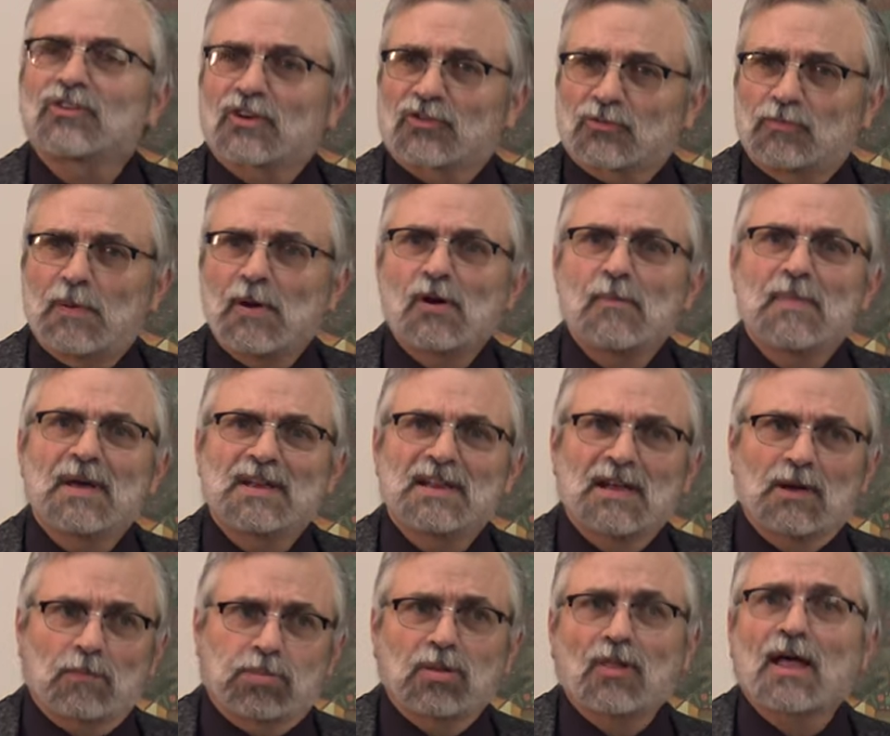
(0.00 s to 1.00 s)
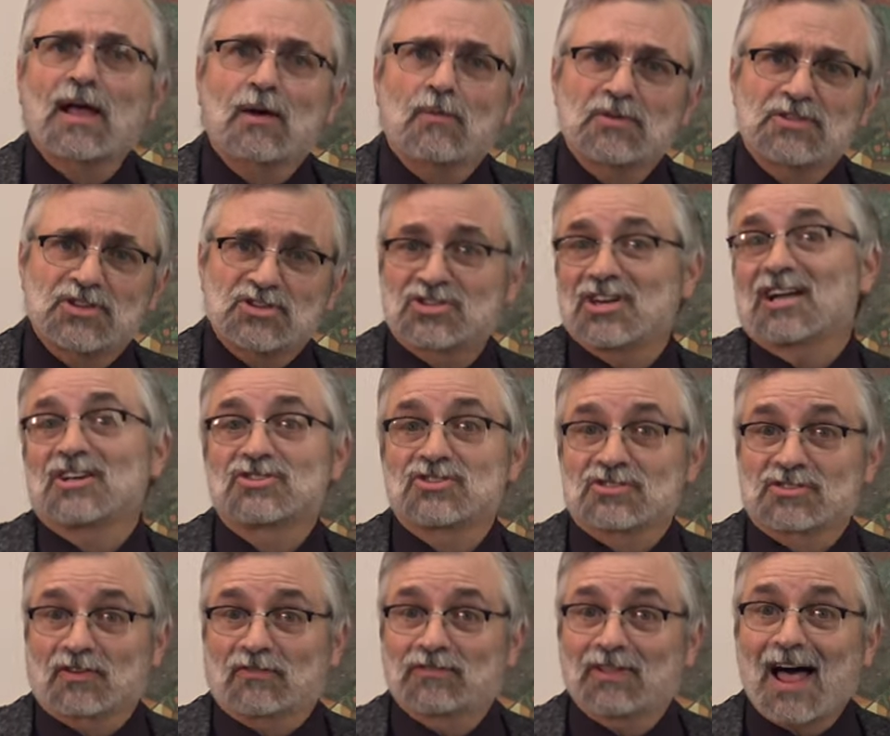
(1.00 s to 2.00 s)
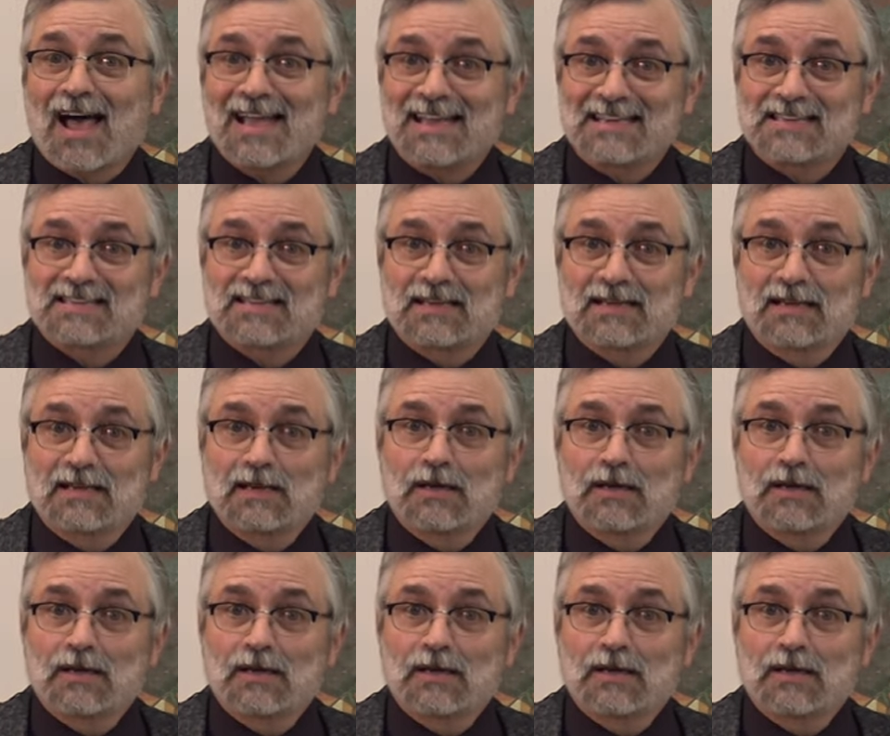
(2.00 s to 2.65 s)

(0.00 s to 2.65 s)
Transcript: experimenting and playing with the changes of light